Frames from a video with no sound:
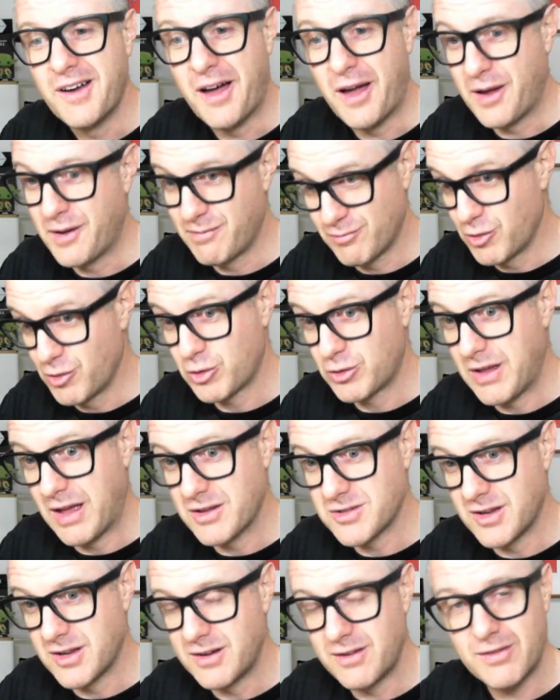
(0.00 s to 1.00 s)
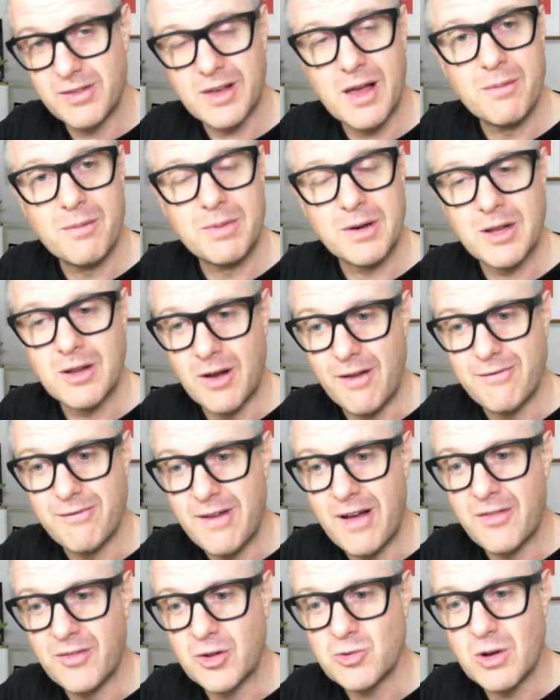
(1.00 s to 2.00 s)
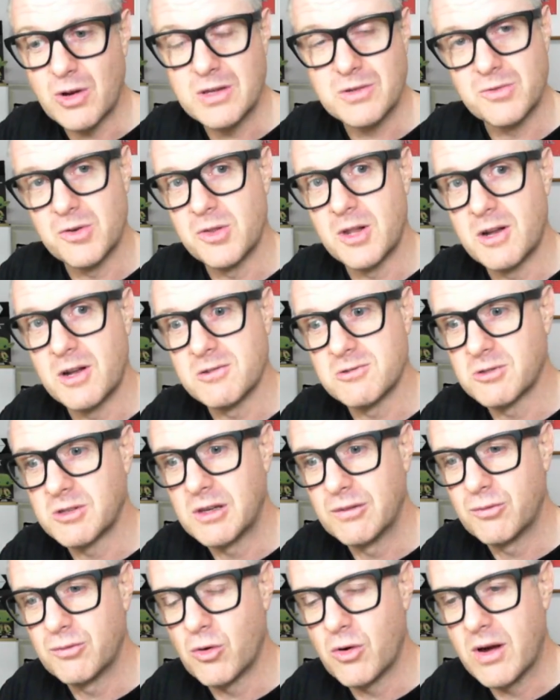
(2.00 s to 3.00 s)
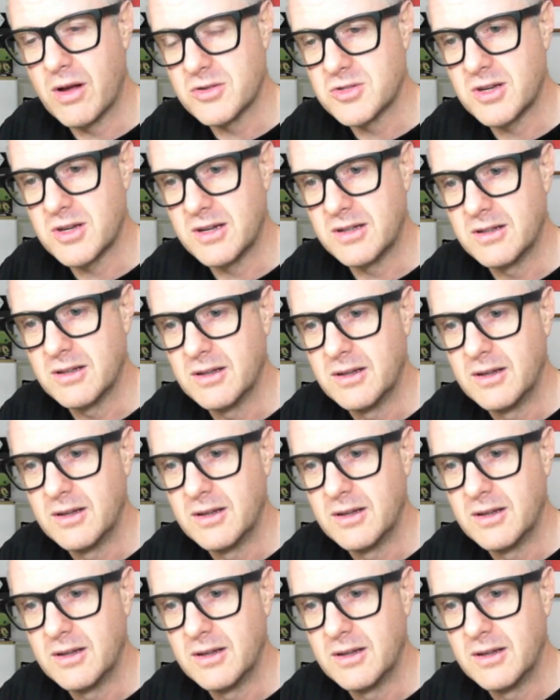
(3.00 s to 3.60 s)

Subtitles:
I looked outside of the company and I found the transfer that I was looking for outside,